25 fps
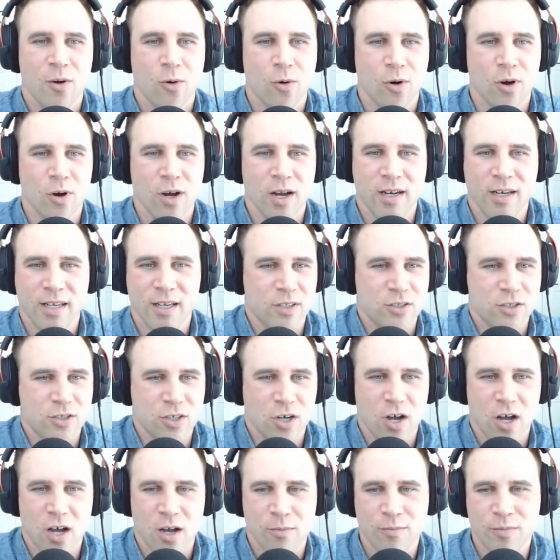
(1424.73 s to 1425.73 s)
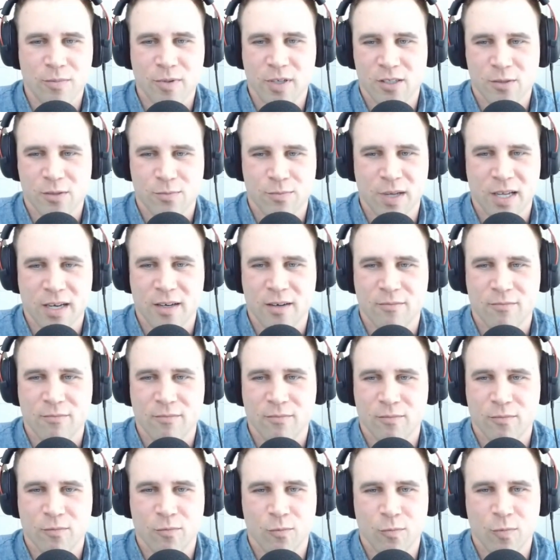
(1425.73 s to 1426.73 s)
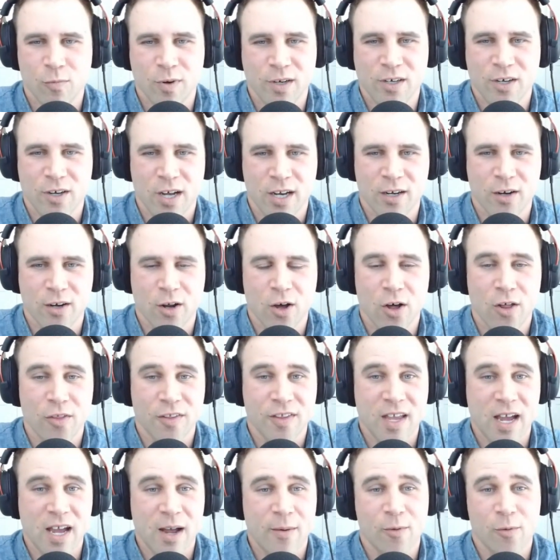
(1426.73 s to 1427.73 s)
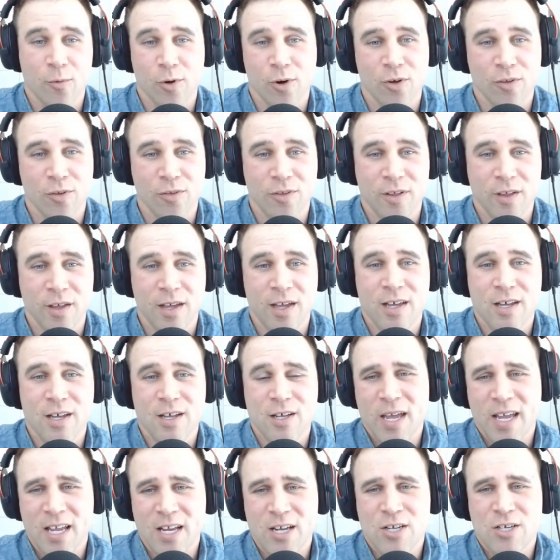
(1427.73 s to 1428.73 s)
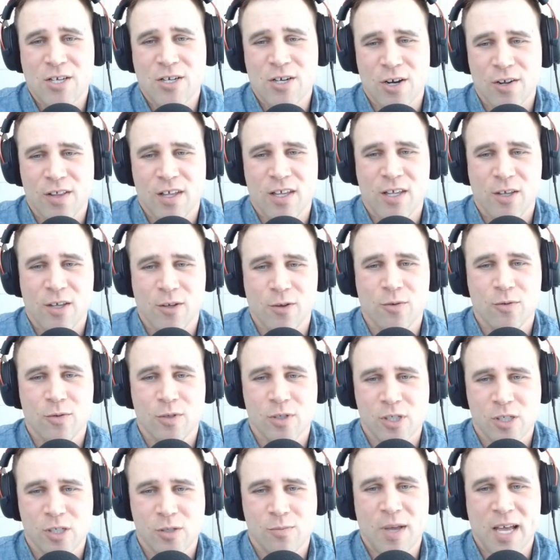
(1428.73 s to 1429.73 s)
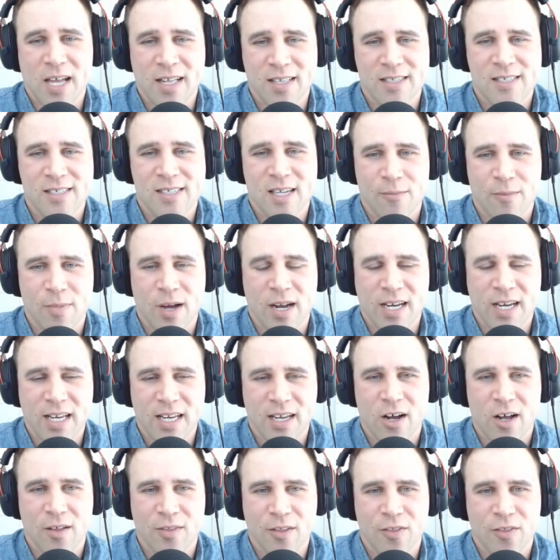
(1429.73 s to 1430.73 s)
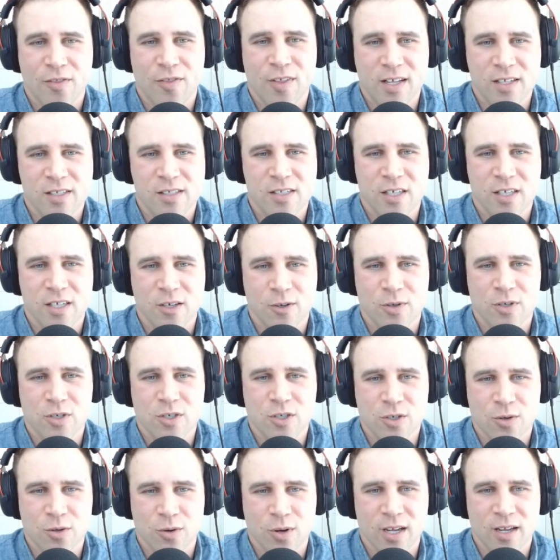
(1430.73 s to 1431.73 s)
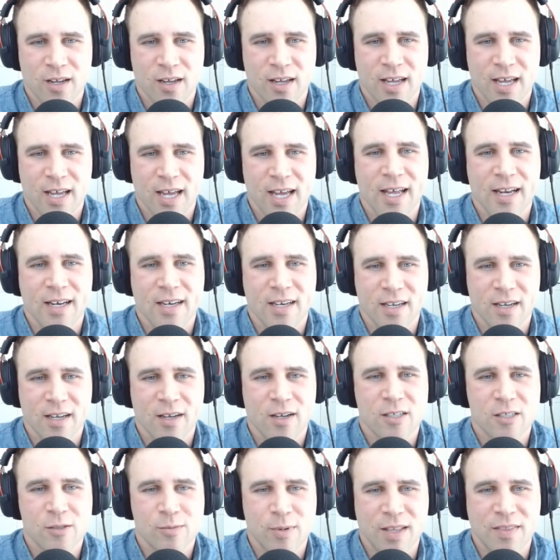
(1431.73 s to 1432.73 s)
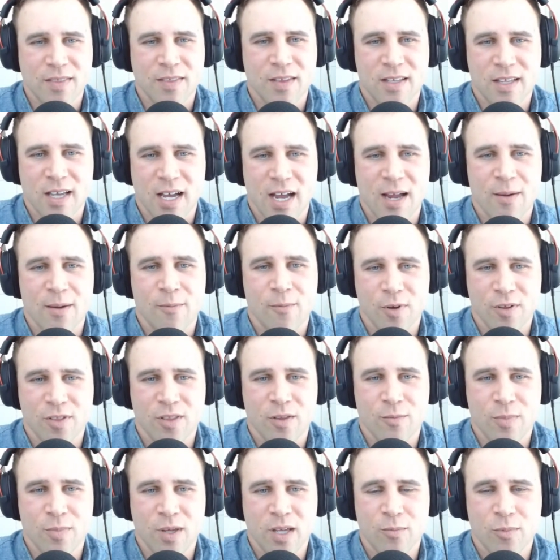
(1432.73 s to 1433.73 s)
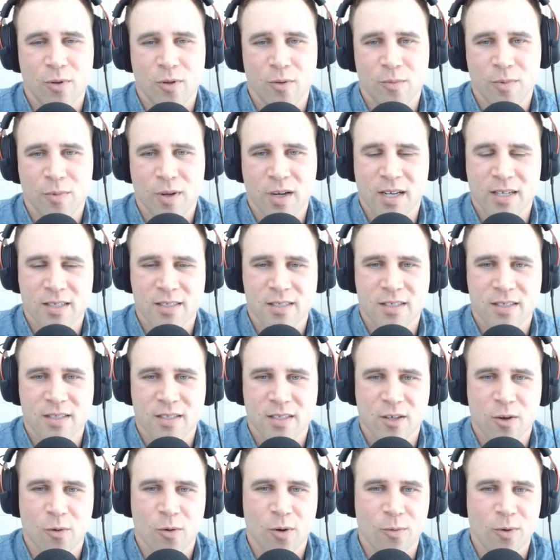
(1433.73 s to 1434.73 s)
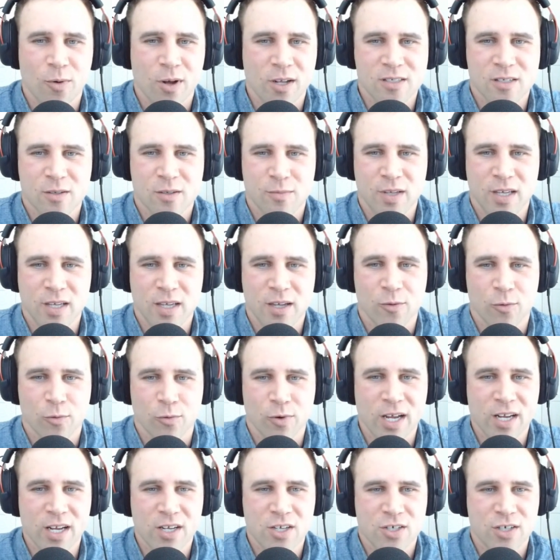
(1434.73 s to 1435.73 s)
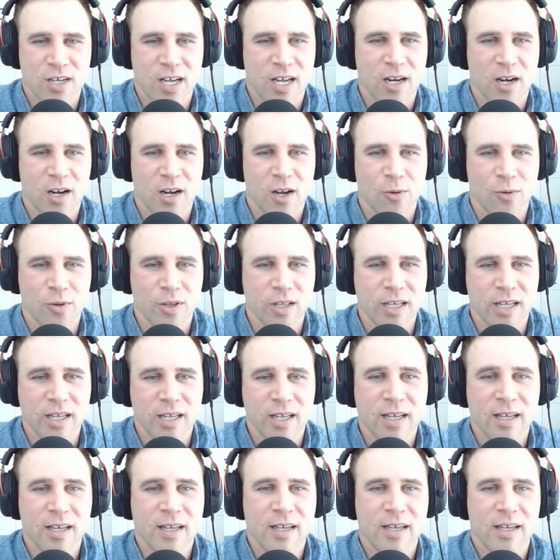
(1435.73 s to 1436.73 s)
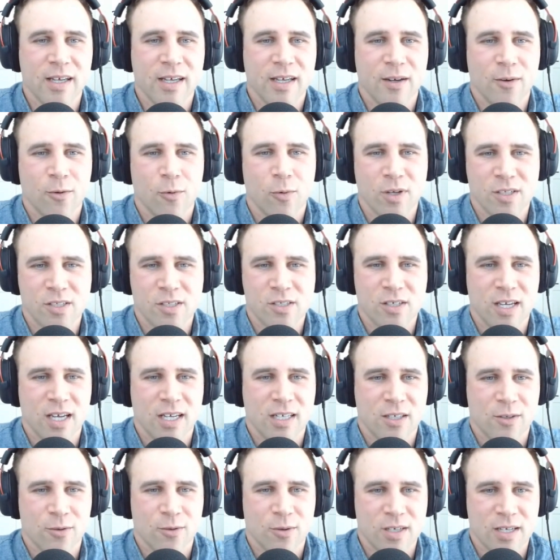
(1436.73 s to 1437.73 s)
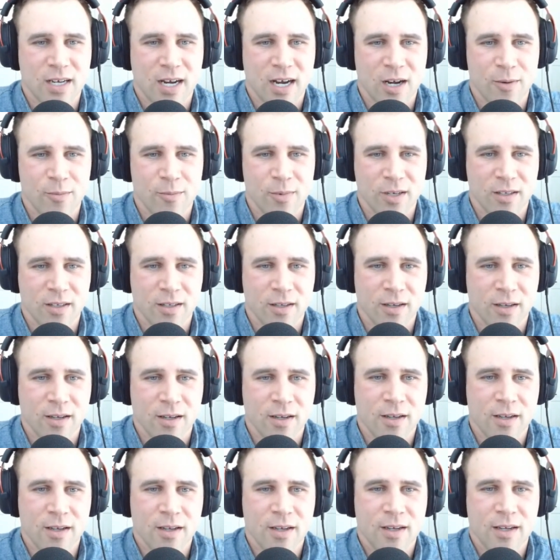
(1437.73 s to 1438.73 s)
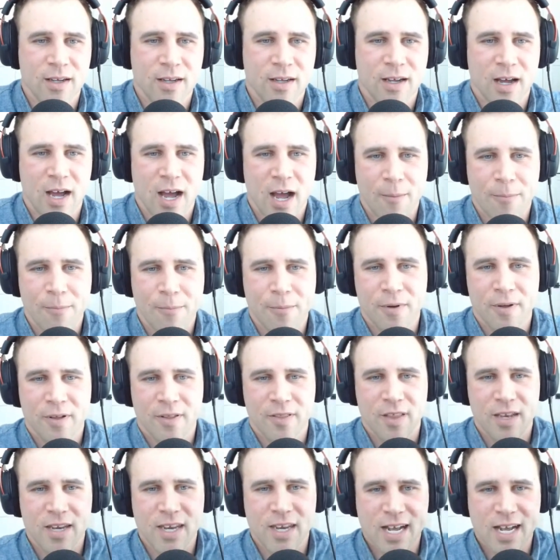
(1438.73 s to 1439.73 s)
or at the job you spend when you got all the time in the world. Making sure that you spend some money on the things that you enjoy and spend the time with the people because no one wants to be rich and lonely once you get to retirement. Up the